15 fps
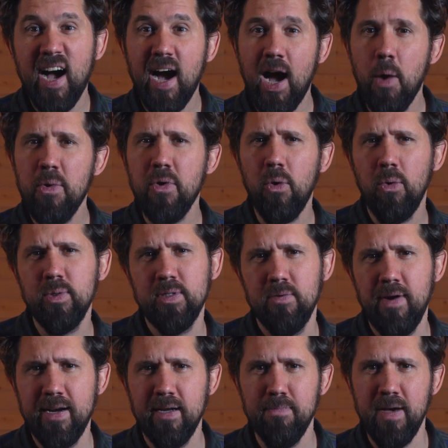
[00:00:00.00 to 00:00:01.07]
I would also
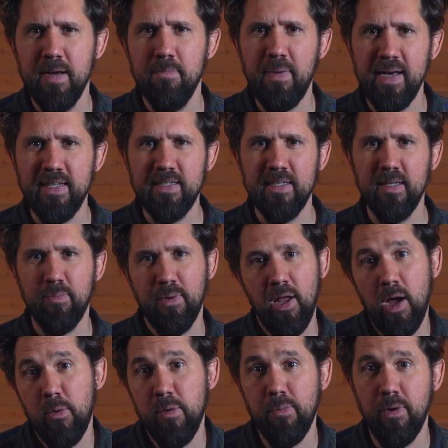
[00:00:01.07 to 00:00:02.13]
recommend painting the
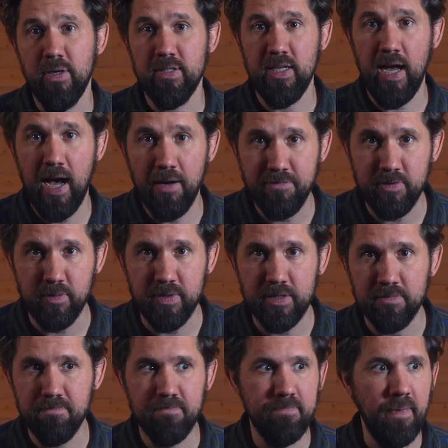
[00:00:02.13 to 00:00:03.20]
plywood box
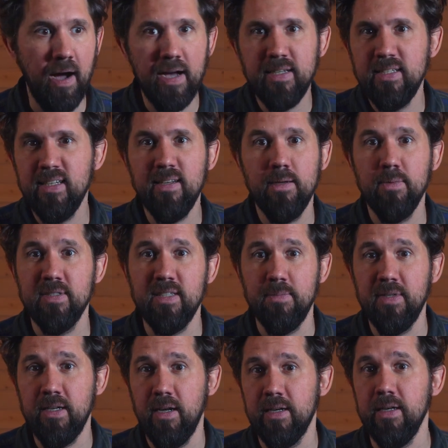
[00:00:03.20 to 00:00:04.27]
afterwards, ideally with
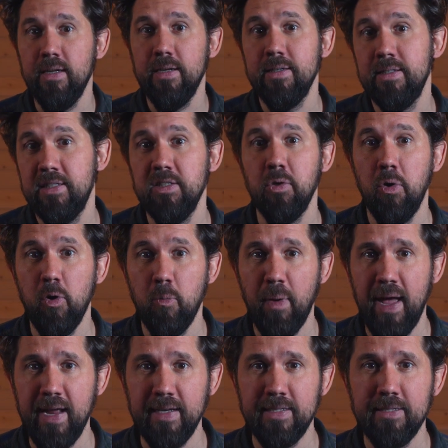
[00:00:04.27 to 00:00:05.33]
something like a linseed oil
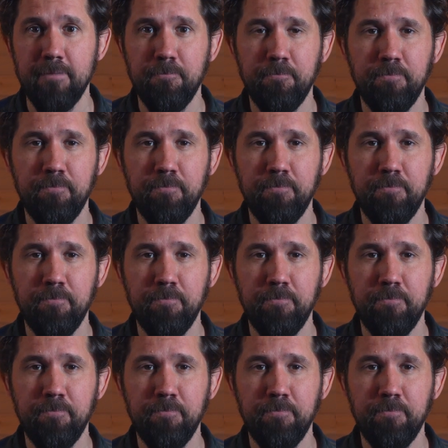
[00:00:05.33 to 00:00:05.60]
paint.